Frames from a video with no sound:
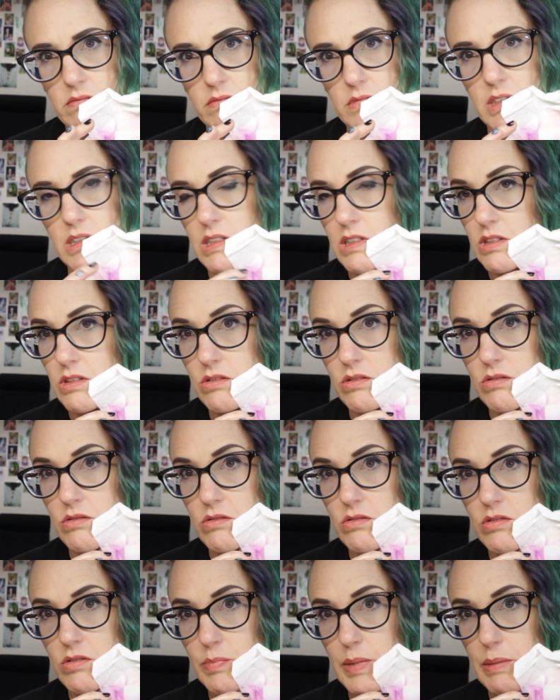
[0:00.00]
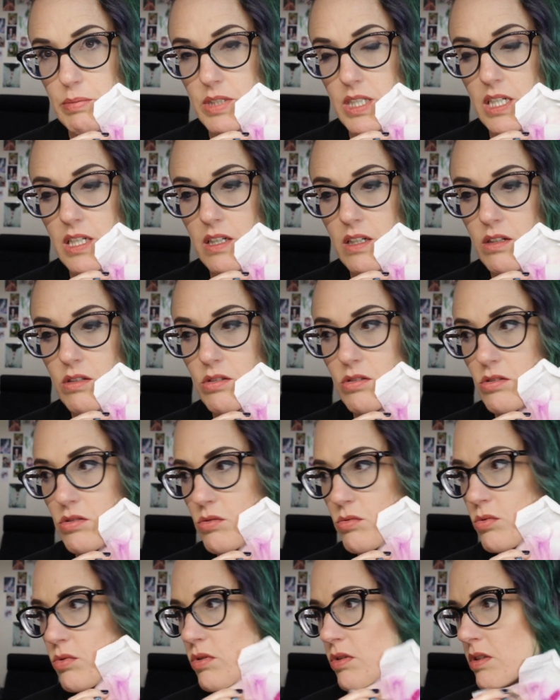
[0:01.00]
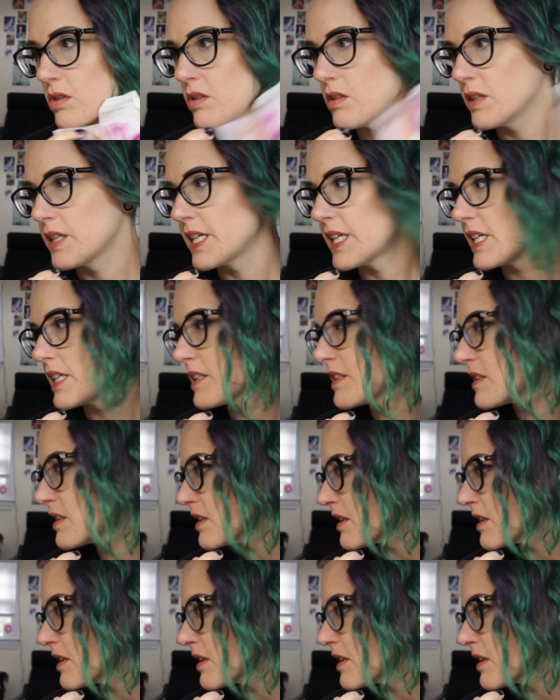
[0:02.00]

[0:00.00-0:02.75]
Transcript: we can use paper towels or get